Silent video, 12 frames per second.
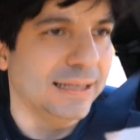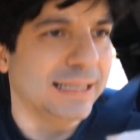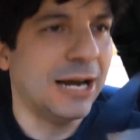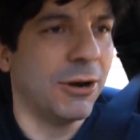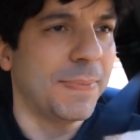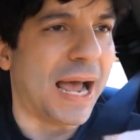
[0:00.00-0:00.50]

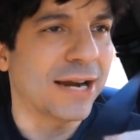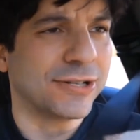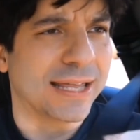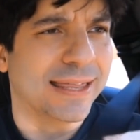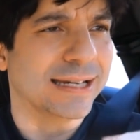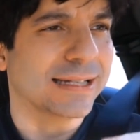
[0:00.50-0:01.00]
the aero
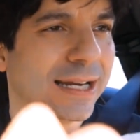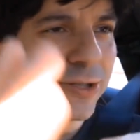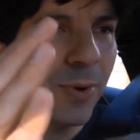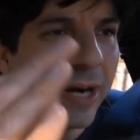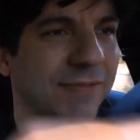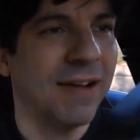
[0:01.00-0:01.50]
package I think is like
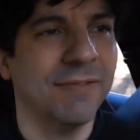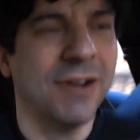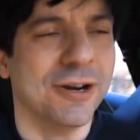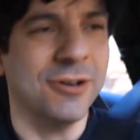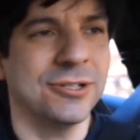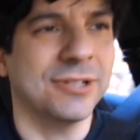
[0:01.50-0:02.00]

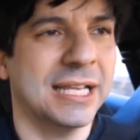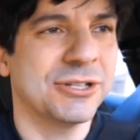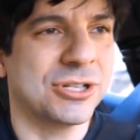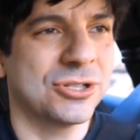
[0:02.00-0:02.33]
$2,500, so let's